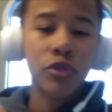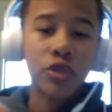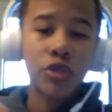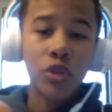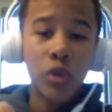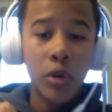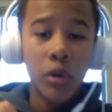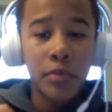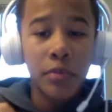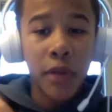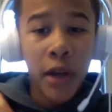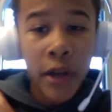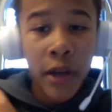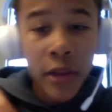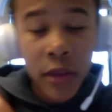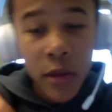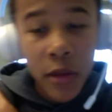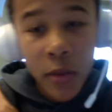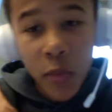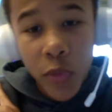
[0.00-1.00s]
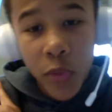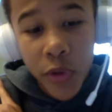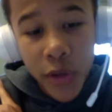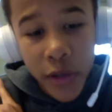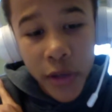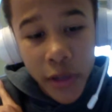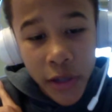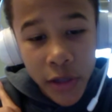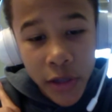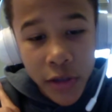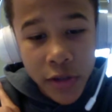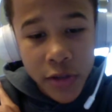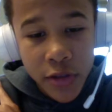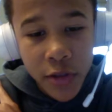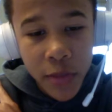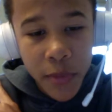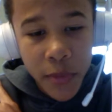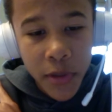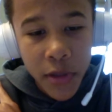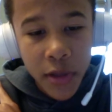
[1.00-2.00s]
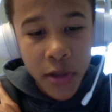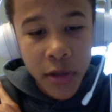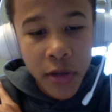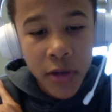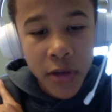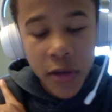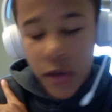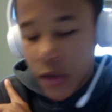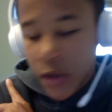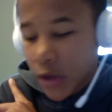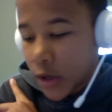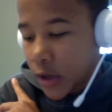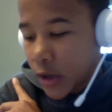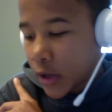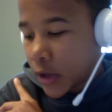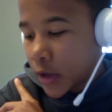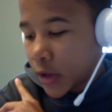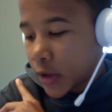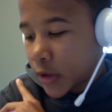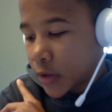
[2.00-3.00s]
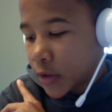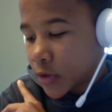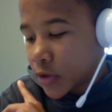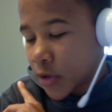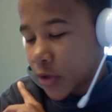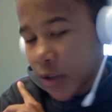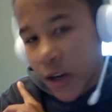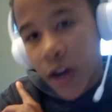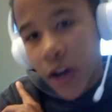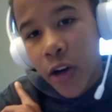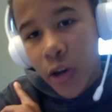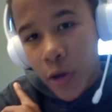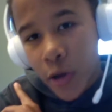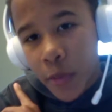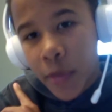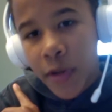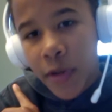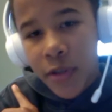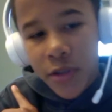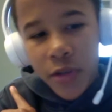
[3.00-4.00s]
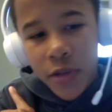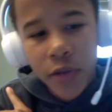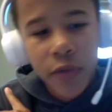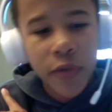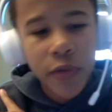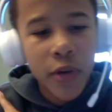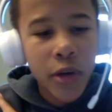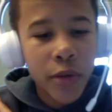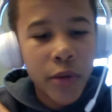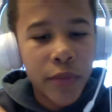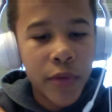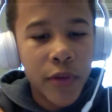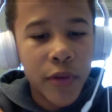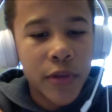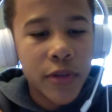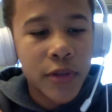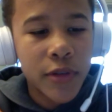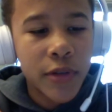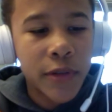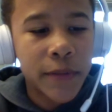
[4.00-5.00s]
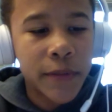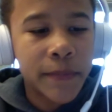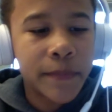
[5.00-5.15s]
to apply them when they needed to be and to not hurt myself, obviously.